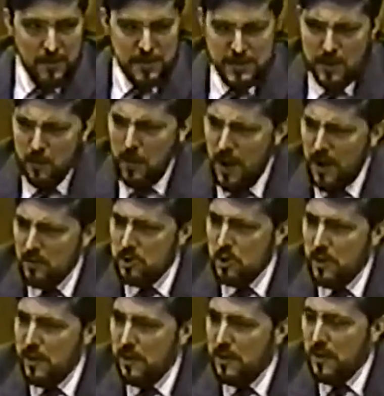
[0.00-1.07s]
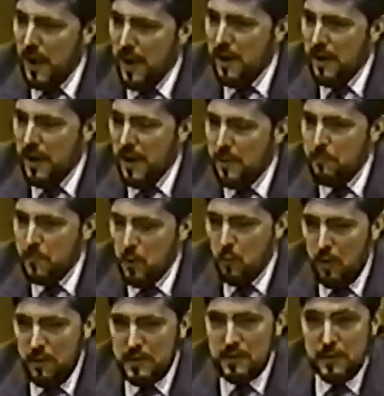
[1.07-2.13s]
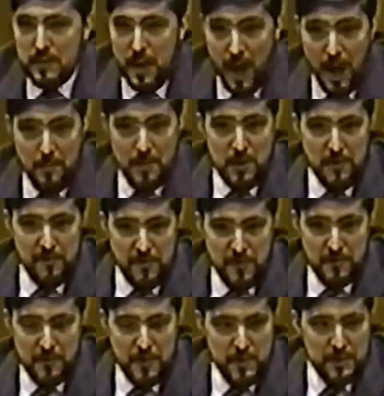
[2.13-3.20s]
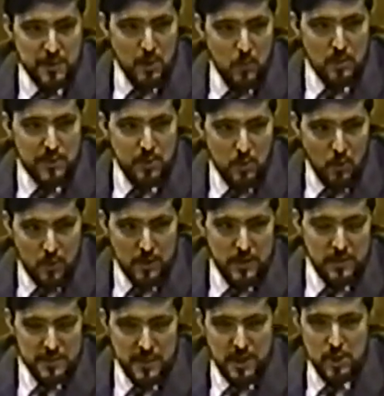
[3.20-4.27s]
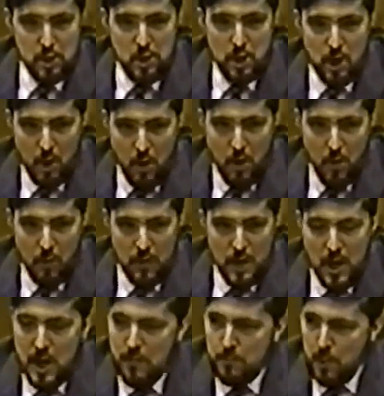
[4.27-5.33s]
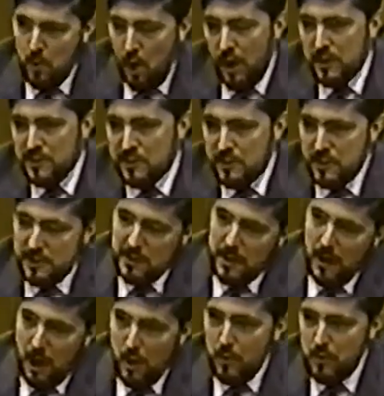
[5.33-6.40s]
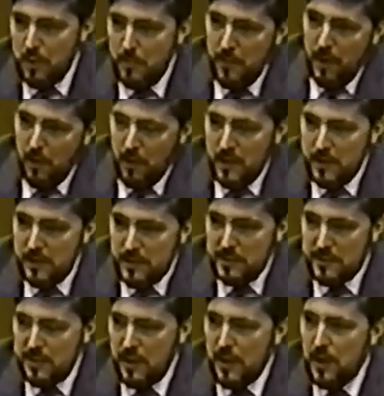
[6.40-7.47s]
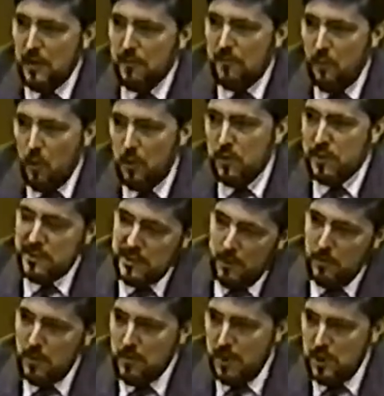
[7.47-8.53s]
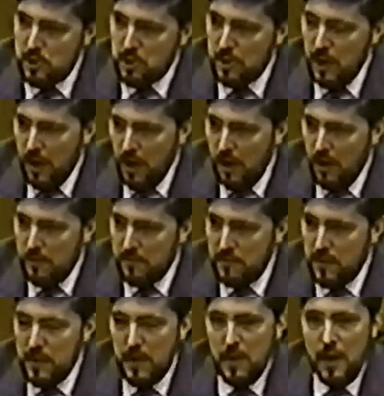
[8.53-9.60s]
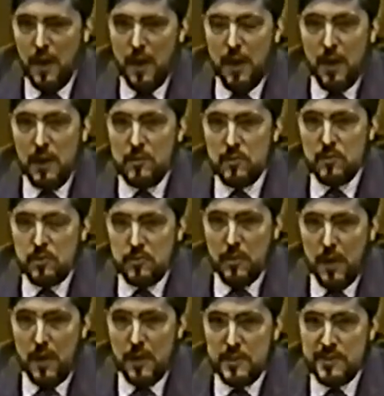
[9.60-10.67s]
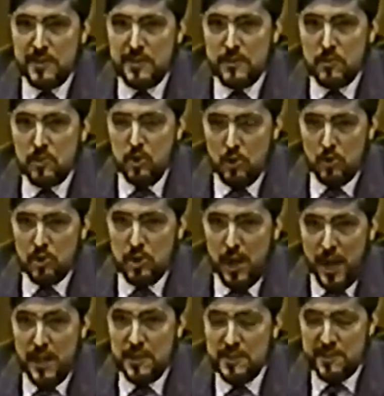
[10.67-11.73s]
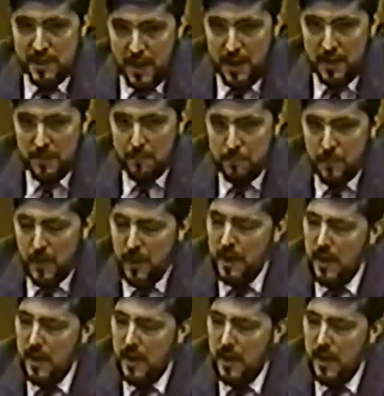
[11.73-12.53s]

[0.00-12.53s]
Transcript: And you say, well, how'd she get that name? Well, at the time in the 50s, there was an organization called Protestants and other Americans for the separation of uh, ch uh, church and state.